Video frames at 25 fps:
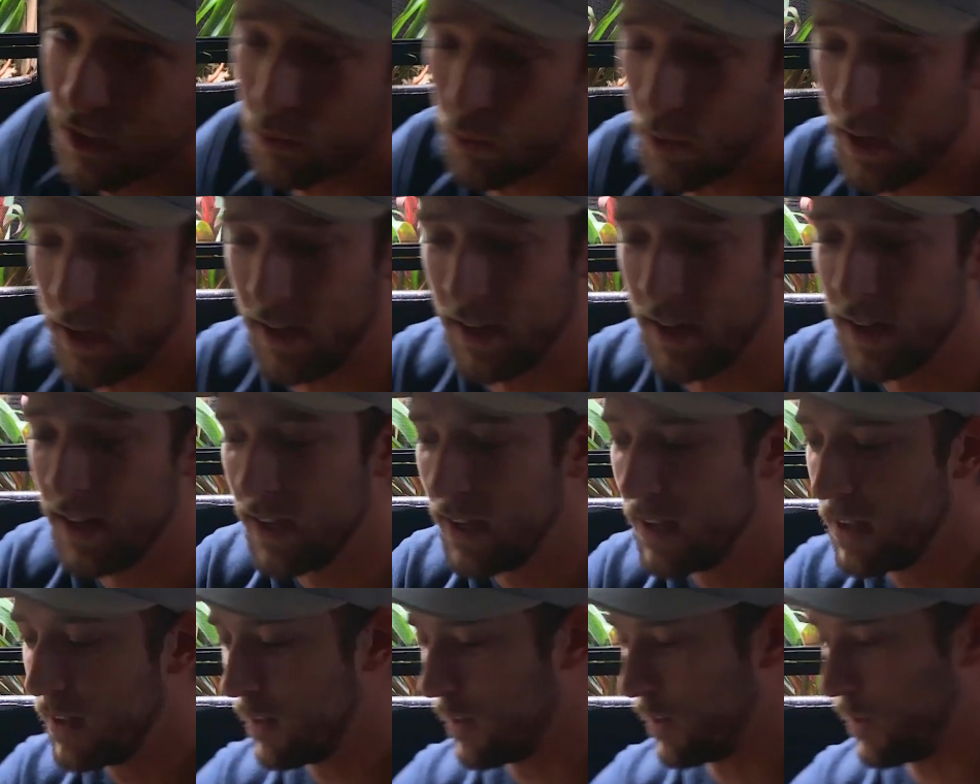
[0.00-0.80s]
when,
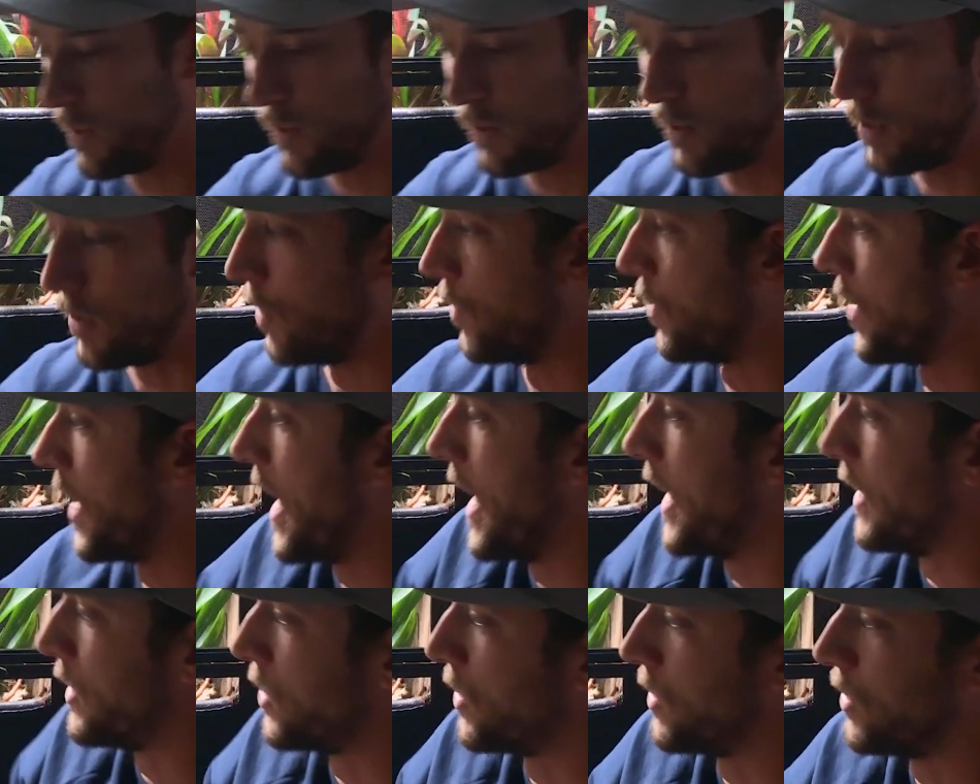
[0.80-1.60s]
the
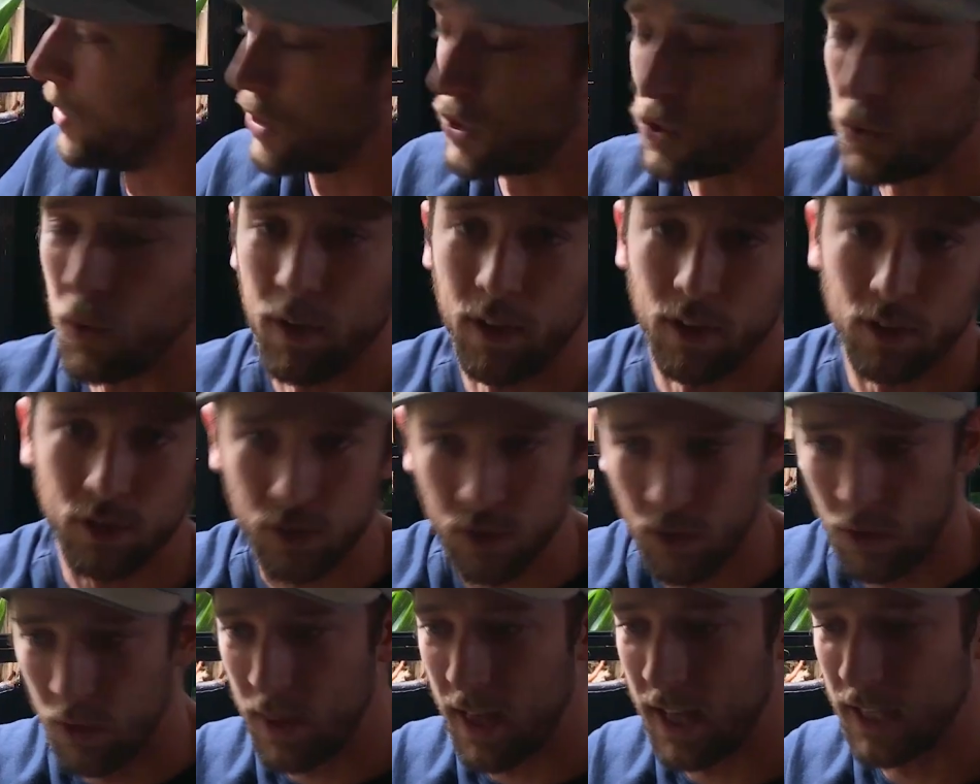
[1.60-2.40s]
eggs are in the soil.
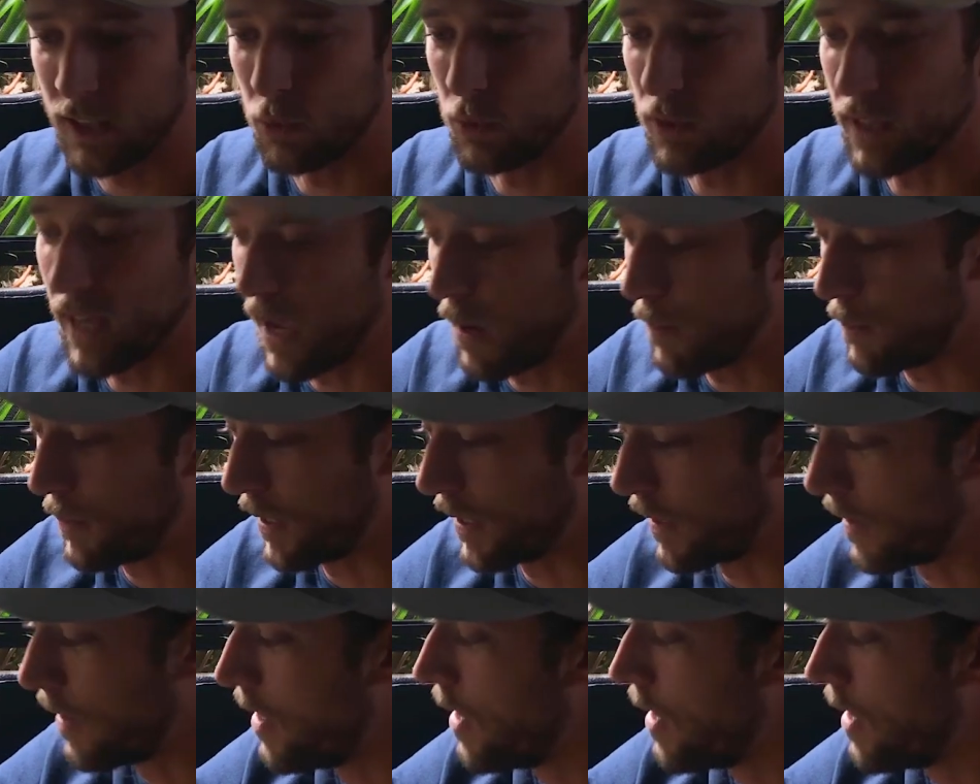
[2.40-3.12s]
So that's what's happening.